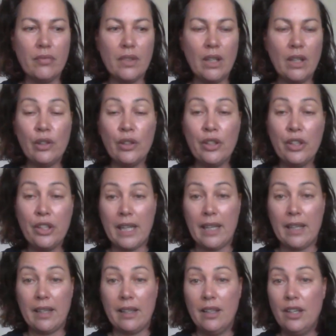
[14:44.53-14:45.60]

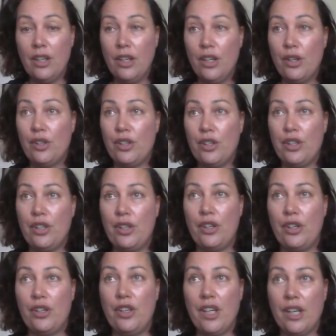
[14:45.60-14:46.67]
learning, you
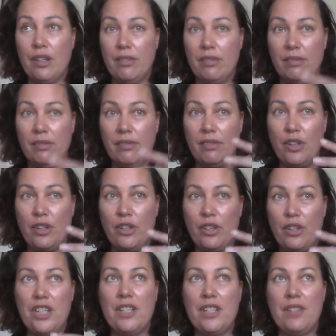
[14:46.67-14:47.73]
know,
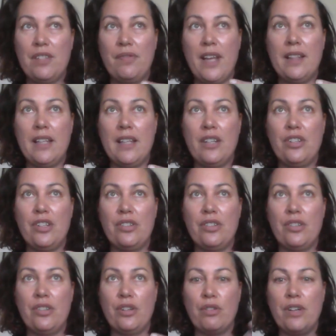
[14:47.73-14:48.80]
she's found that she's
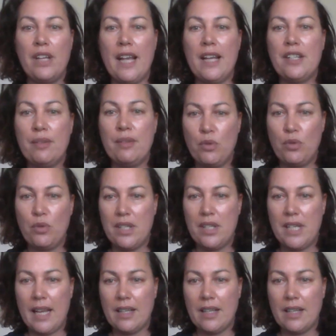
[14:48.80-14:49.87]
sort of created more
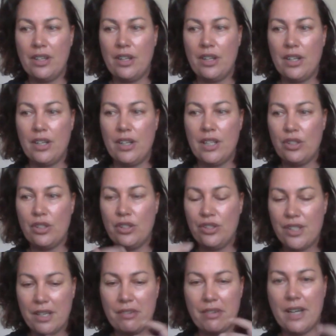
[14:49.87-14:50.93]
decks, you know, it sort of
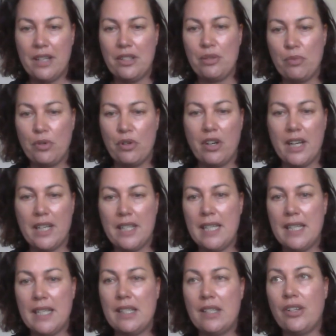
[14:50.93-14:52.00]
generates more
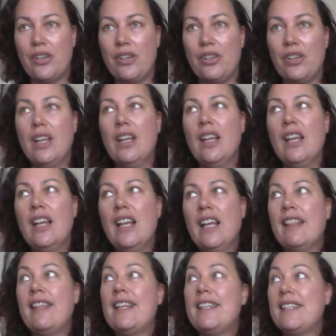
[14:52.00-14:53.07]
ideas. So
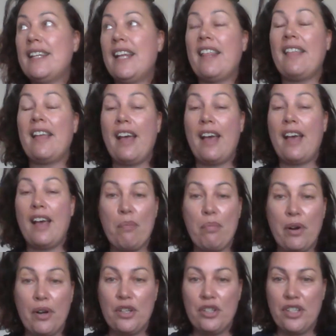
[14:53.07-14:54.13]
that's another art
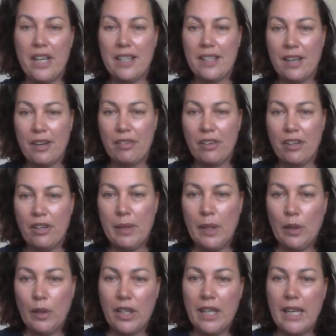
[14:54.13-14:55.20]
project that I'm going to be
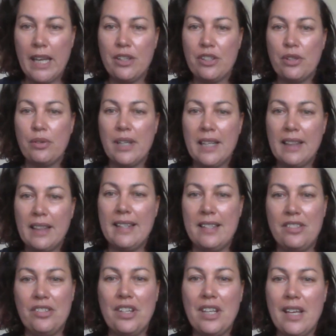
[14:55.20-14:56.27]
looking at doing
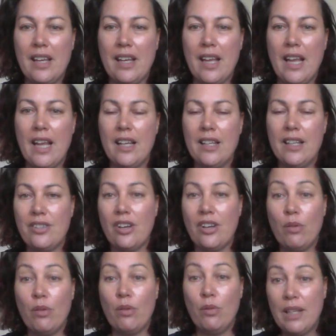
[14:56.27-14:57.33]
this year, and
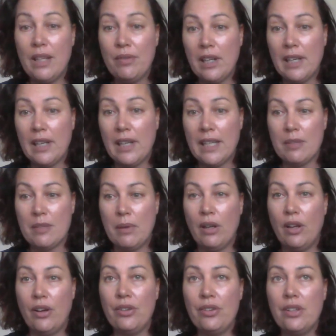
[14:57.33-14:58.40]
I'll leave her links
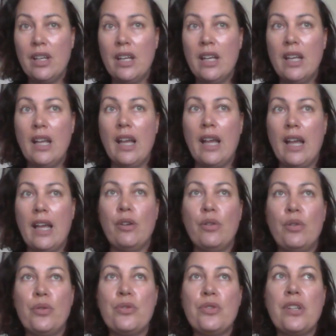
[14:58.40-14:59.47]
below, and
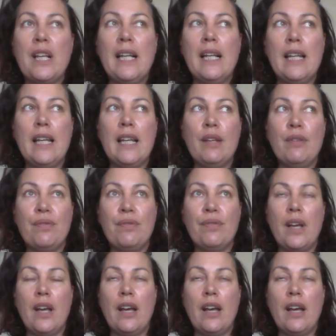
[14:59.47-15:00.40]
I'll also leave